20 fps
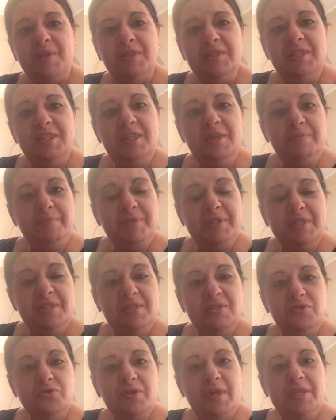
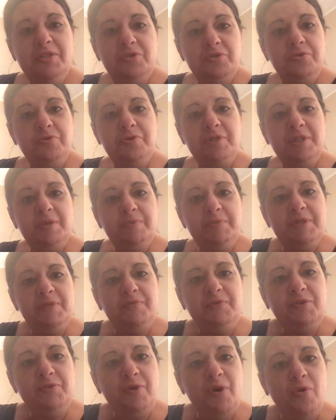tips, tried and true tips of
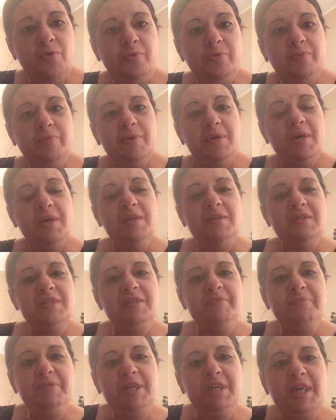your own,
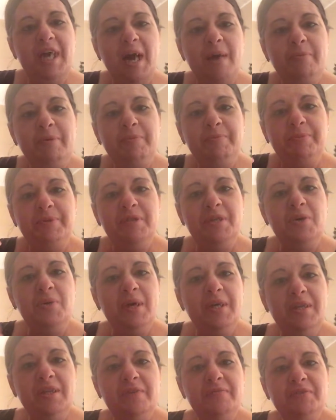leave me a comment below.
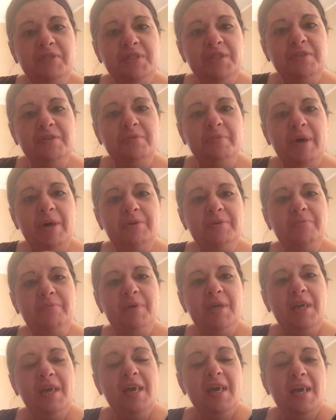I'd love to hear about them.
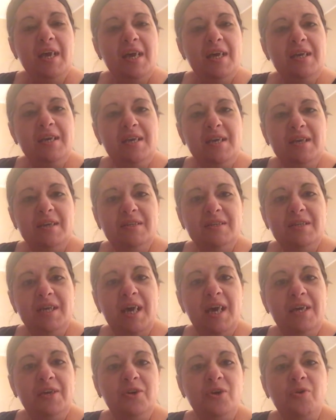And
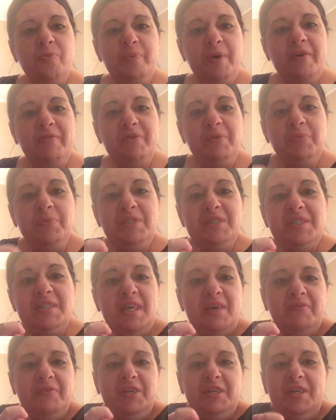I hope everyone is
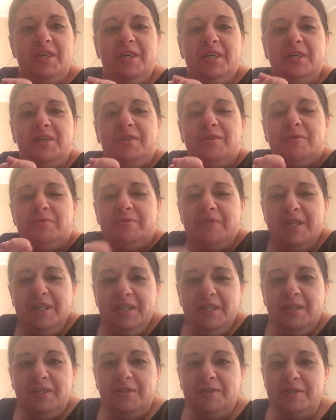having a great
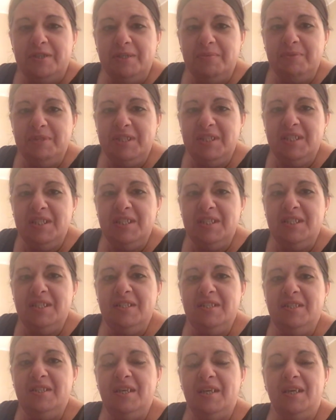Christmas
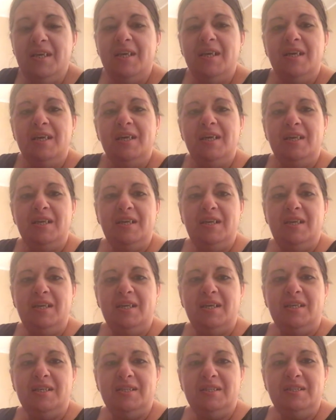season.
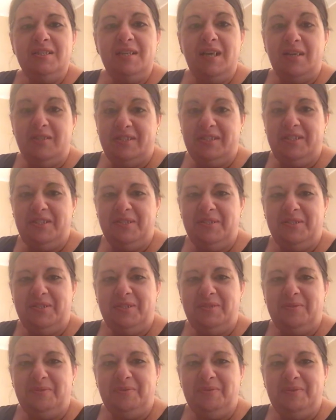And I'll see you
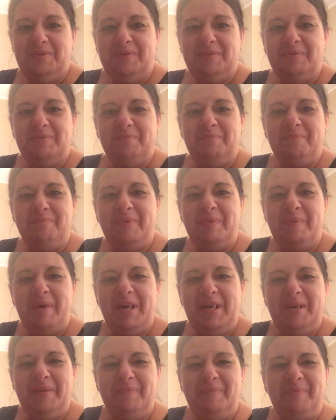soon. Bye-bye.